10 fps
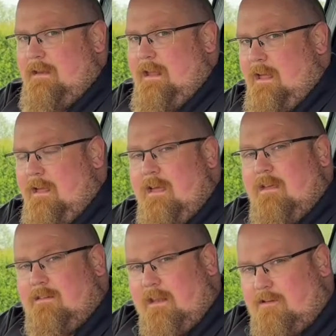here.
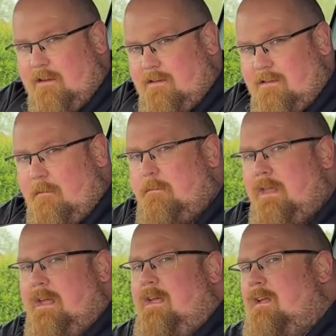So that's just
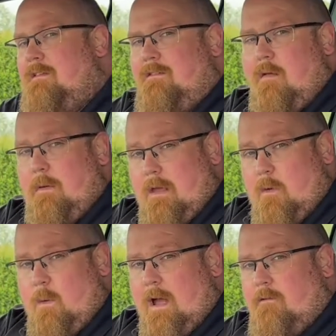something to be
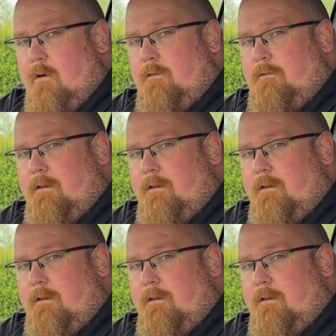aware of.